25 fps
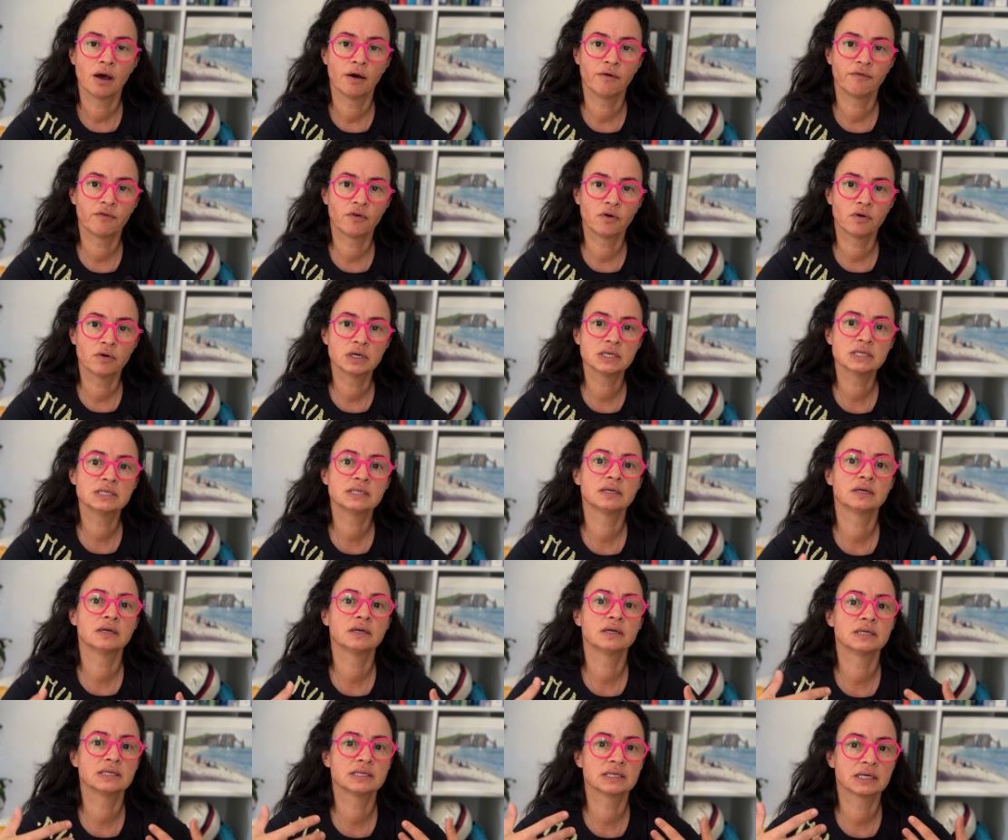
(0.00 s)
Of course,
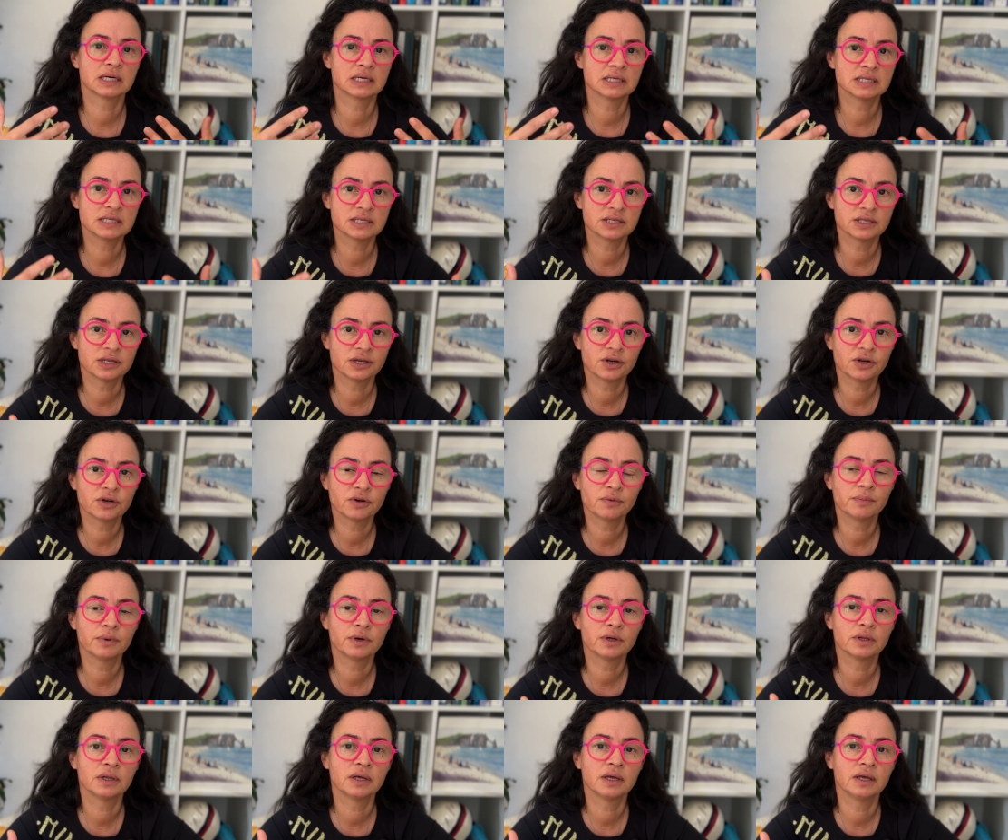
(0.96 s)
there is a
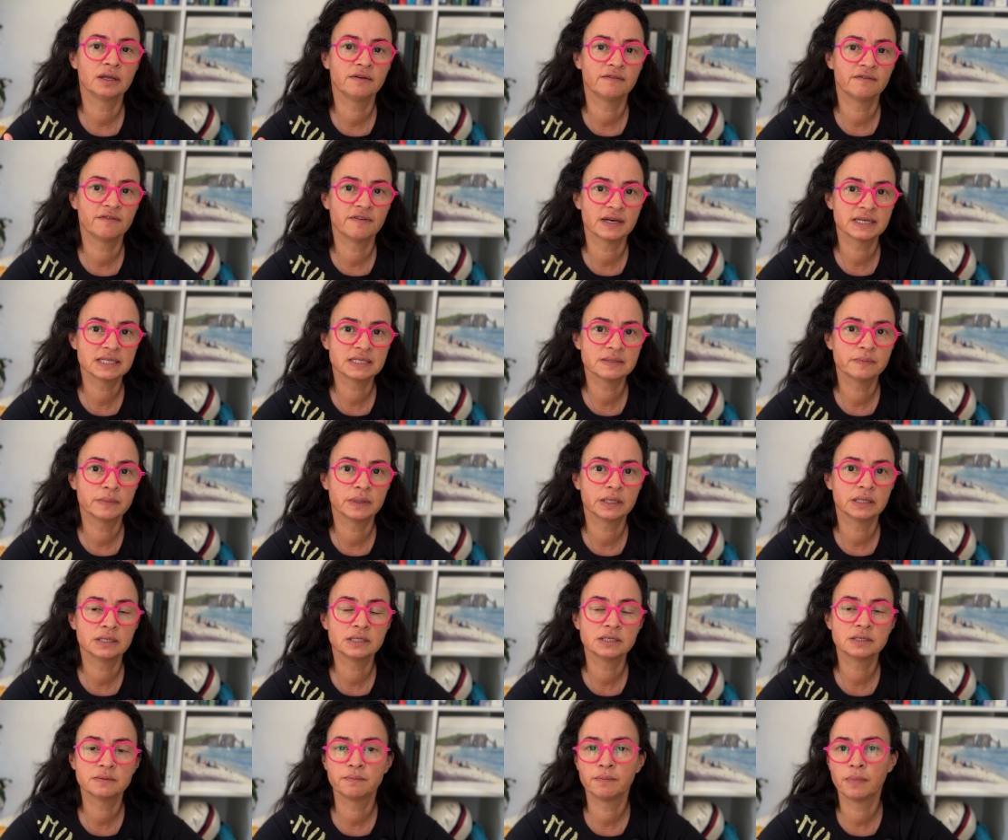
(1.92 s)
considerable
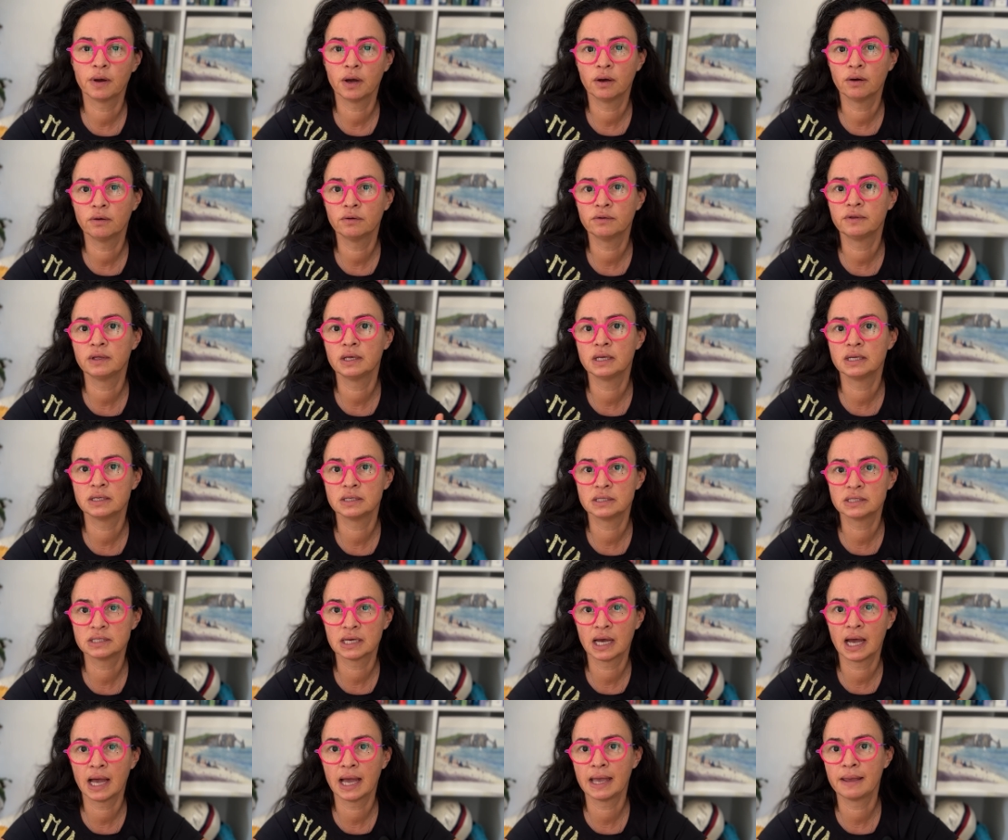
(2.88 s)
investment both in
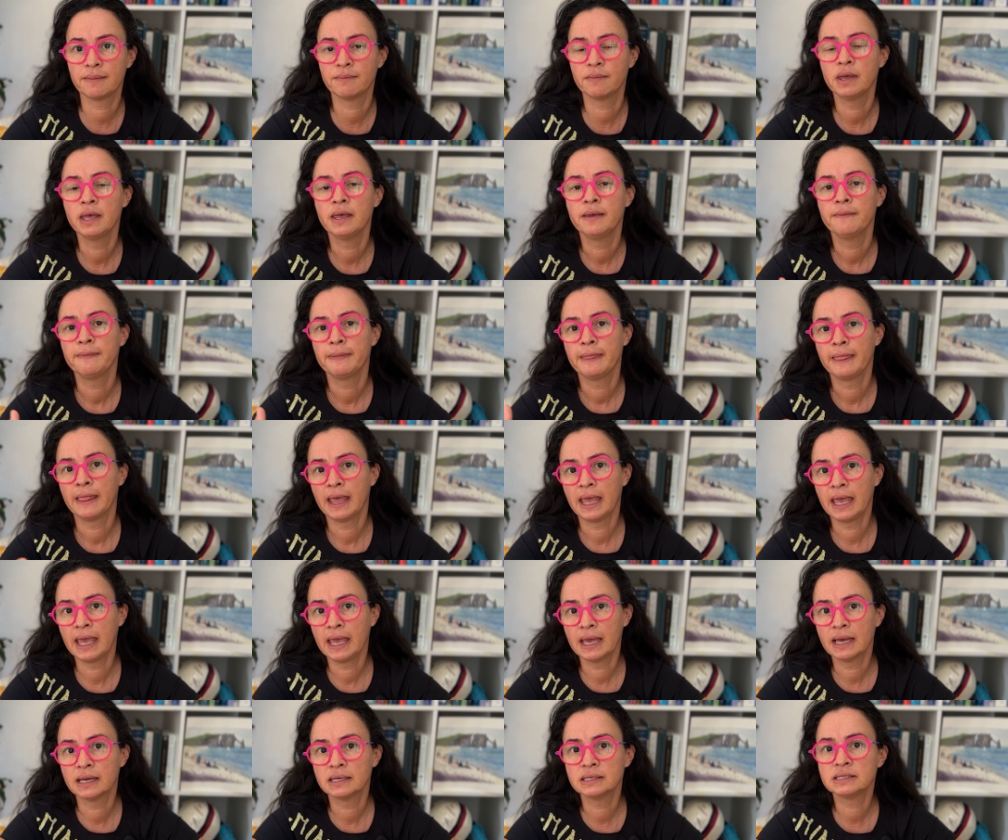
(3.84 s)
time
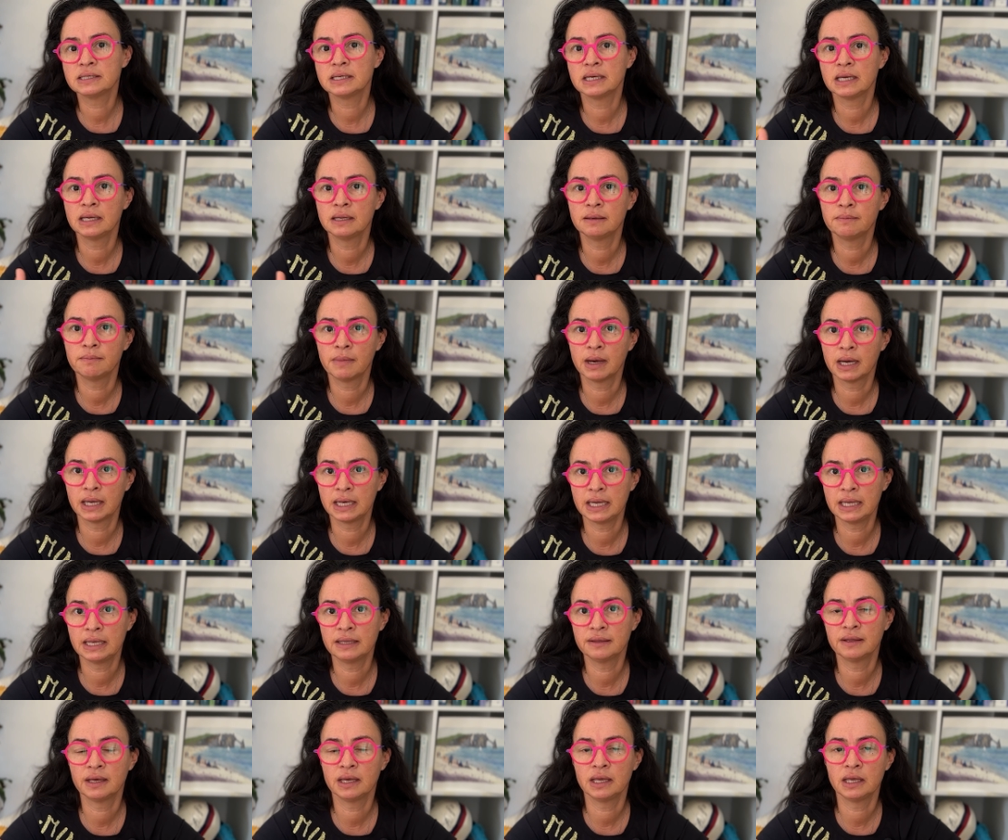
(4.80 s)
and in
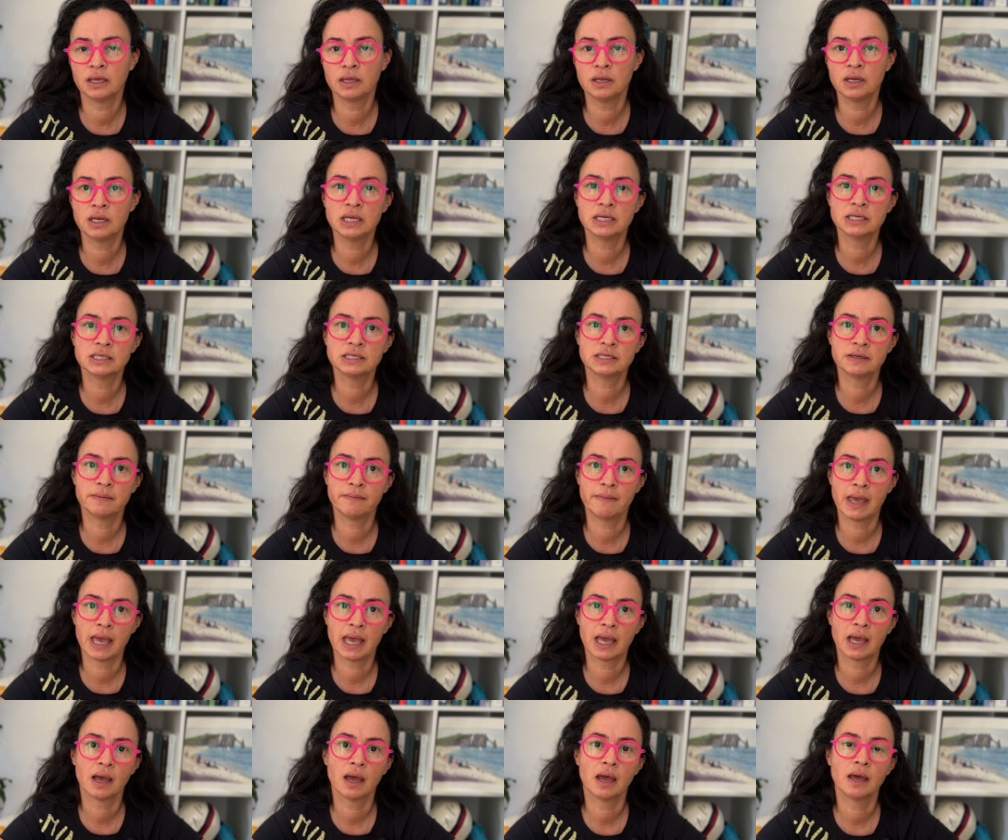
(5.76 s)
money that you need to
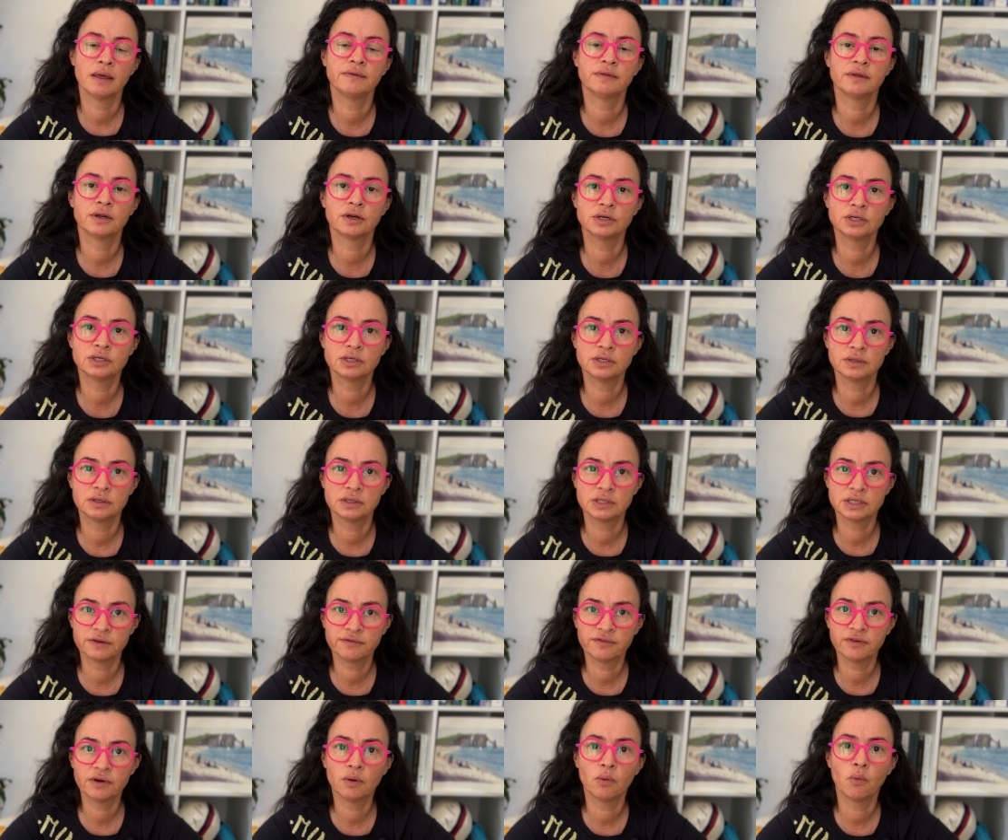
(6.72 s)
make. And there are
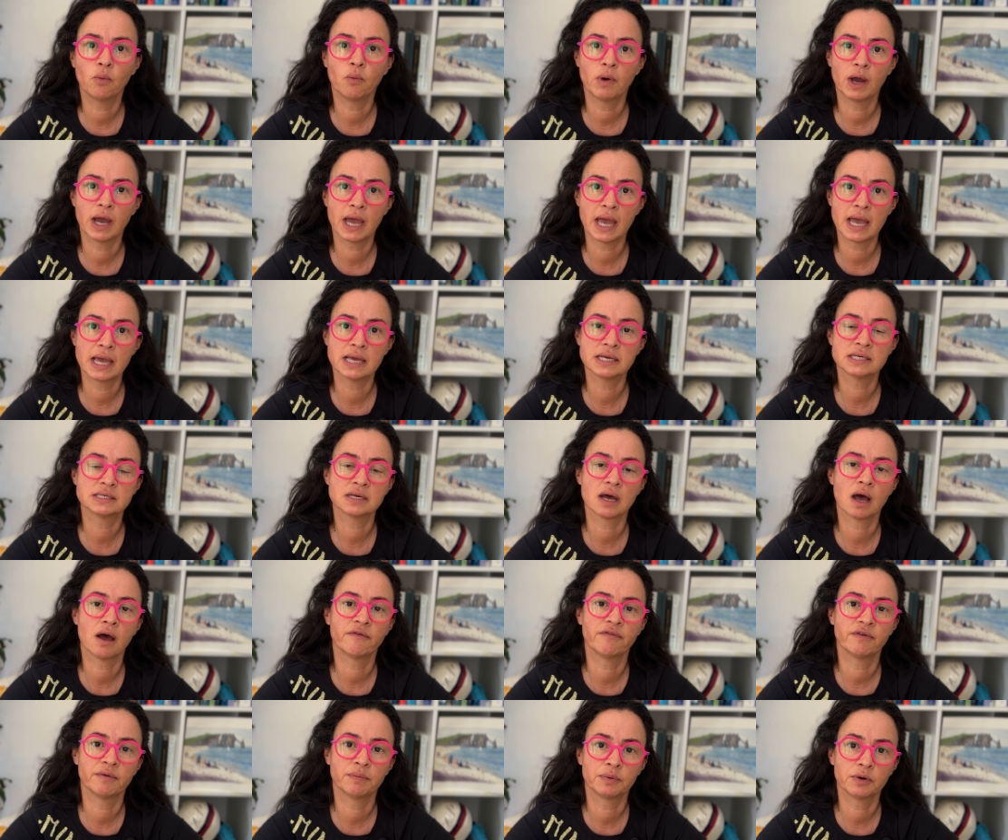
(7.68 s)
different ways
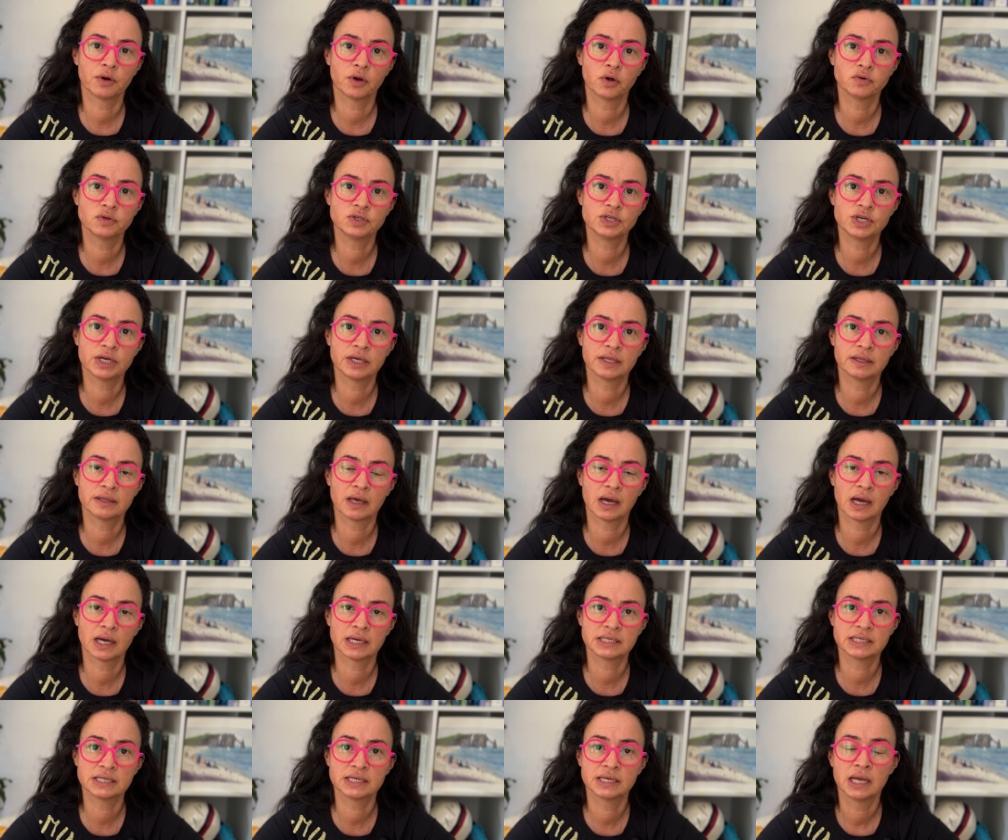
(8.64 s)
of approaching
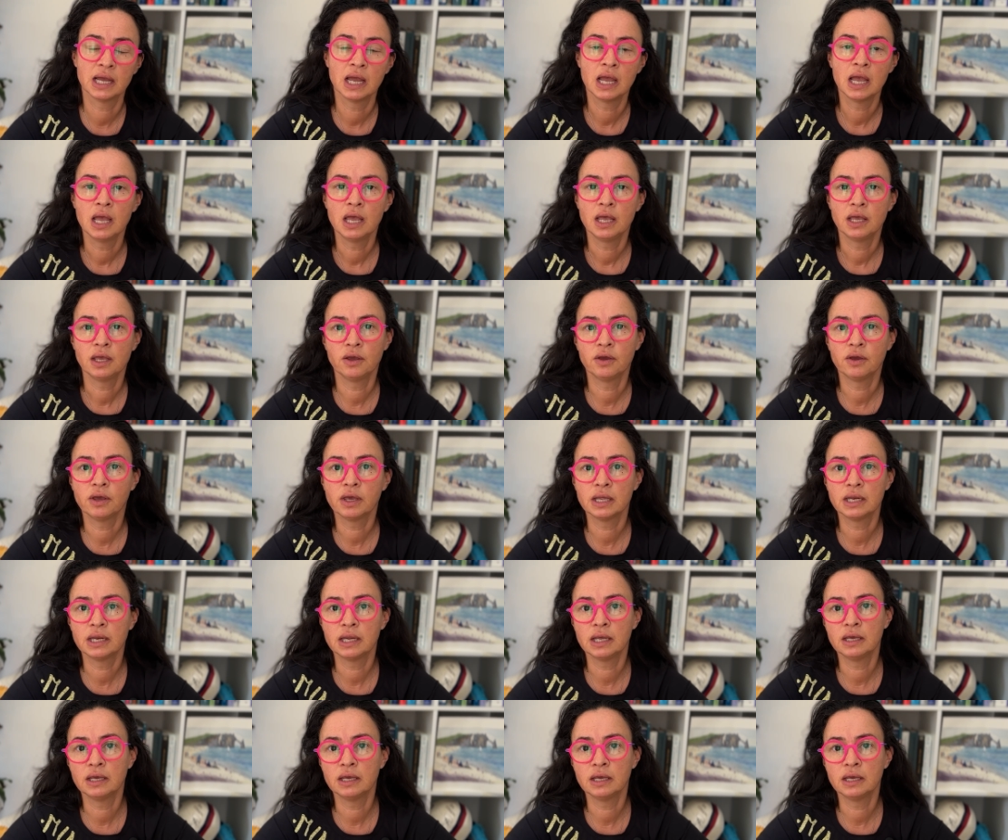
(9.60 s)
that. You can